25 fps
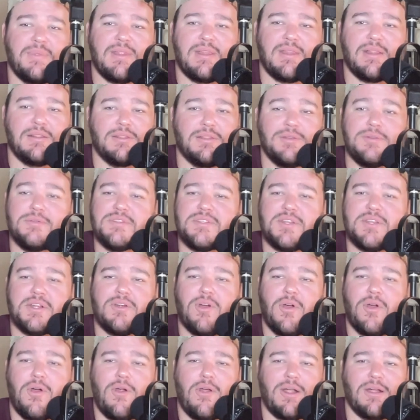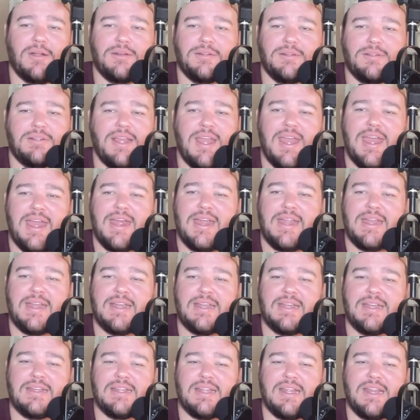lose their car.
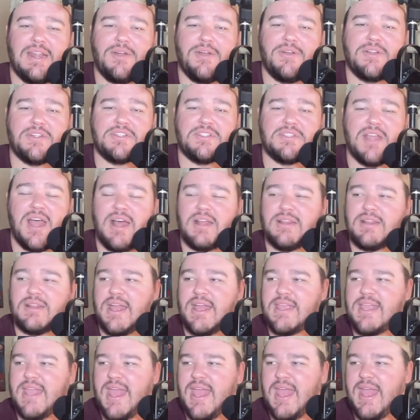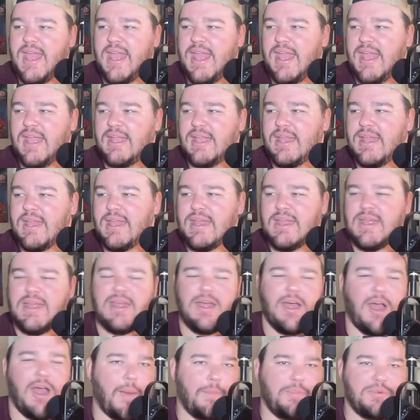And, it's not like a
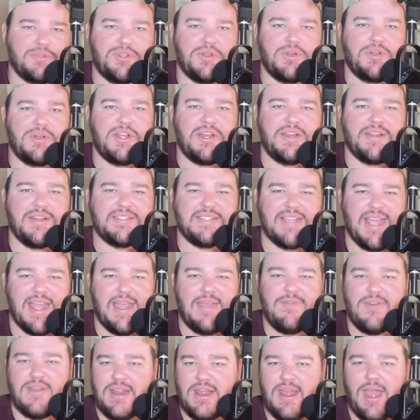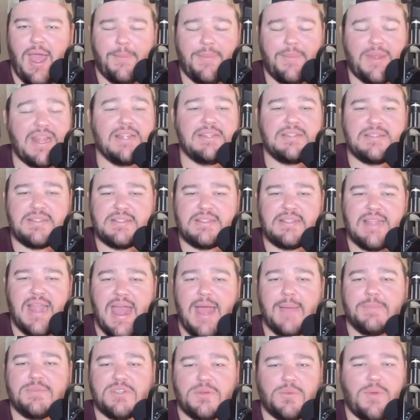opportunity to save it. I mean, it
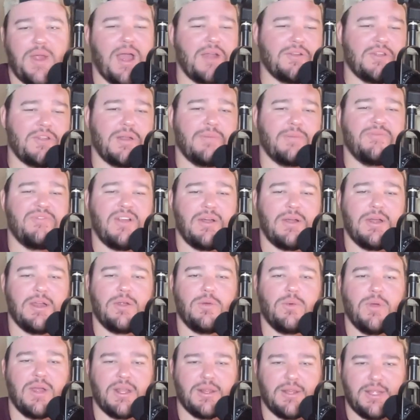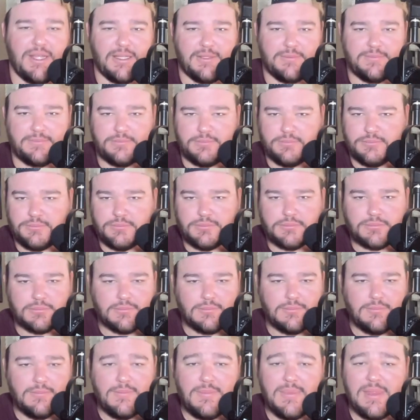snaps around on them very quickly.
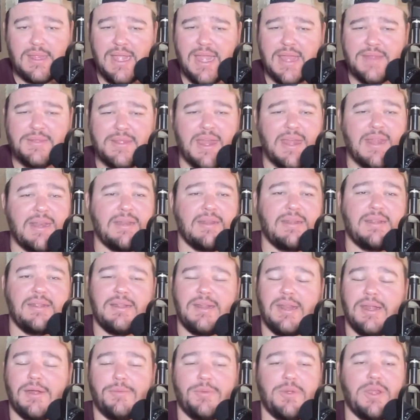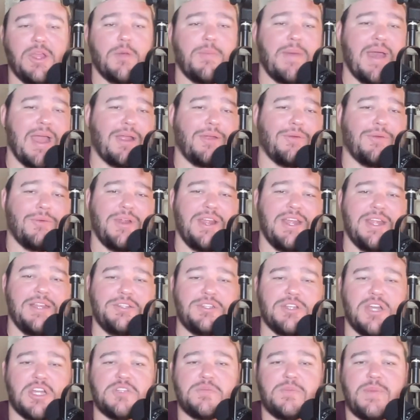And then, we go back green.
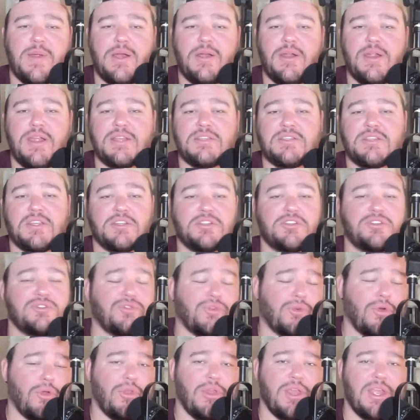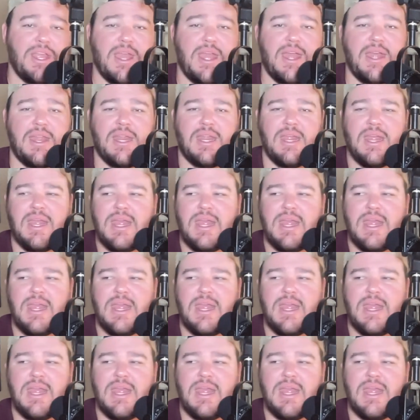Josh Berry is controlling it